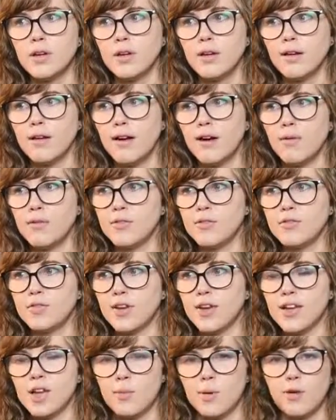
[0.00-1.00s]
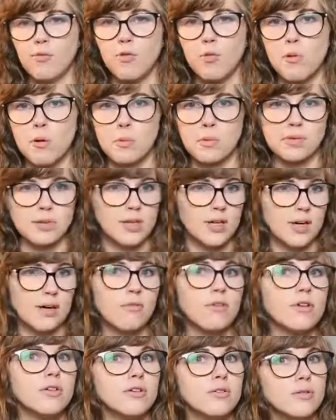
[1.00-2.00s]
I would say in my warm up routine, I'm
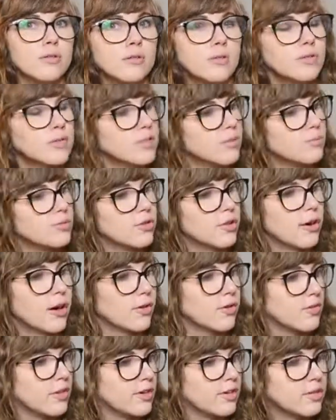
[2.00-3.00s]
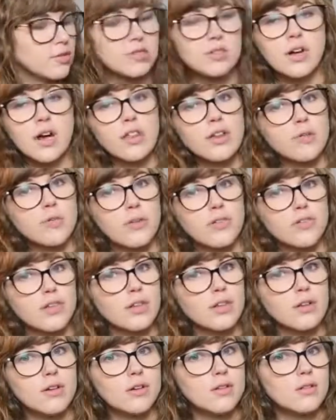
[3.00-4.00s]
gonna do some slur exercises. There's other ones
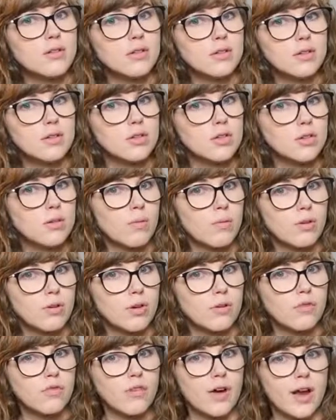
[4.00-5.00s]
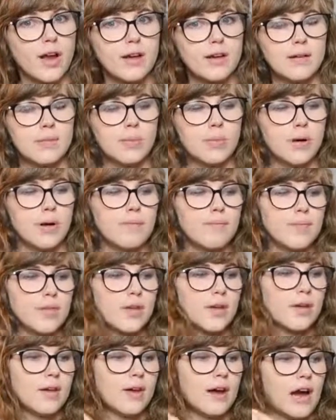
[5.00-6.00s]
that you could do and you could find, but
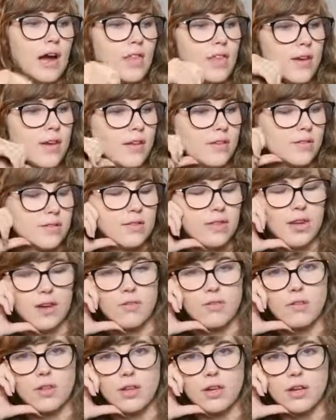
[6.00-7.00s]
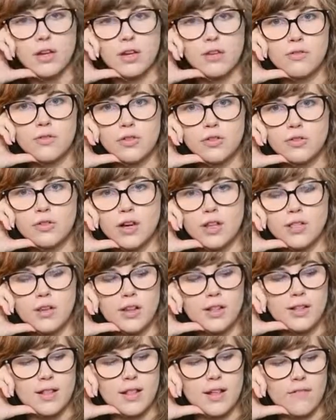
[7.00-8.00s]
I think it's like really good for
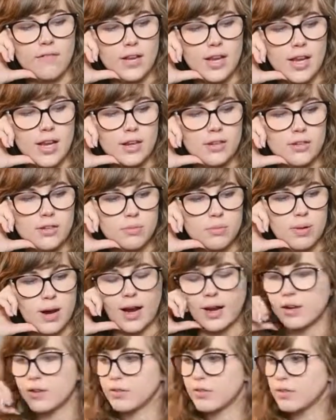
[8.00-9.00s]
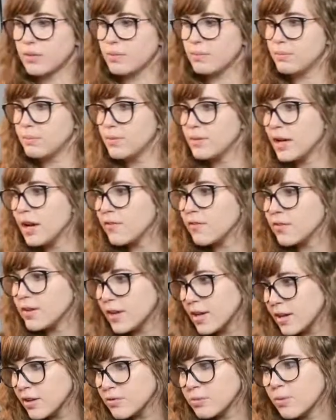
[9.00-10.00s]
strengthening the left hand to practice them every
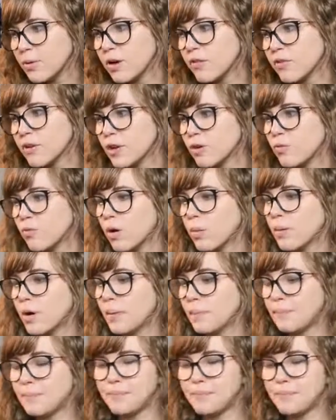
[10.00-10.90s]
day as part of like a warm up.